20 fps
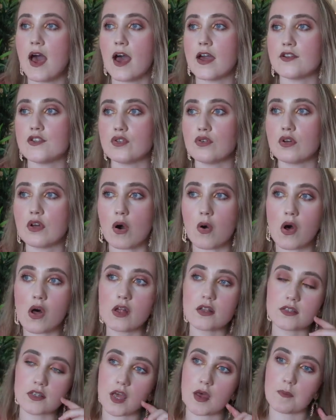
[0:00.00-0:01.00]
I do go
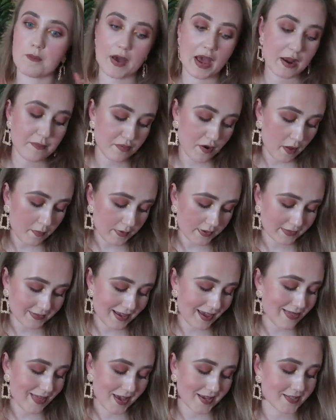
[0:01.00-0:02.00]
older. But I'd probably
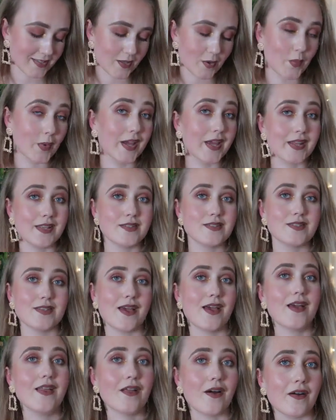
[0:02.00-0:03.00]
say that's the weirdest
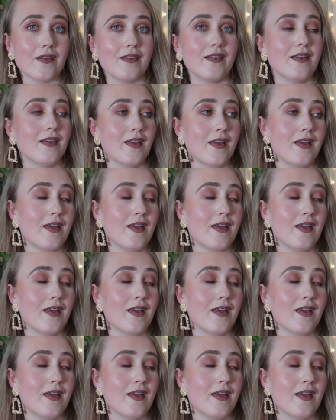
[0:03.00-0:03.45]
turn on.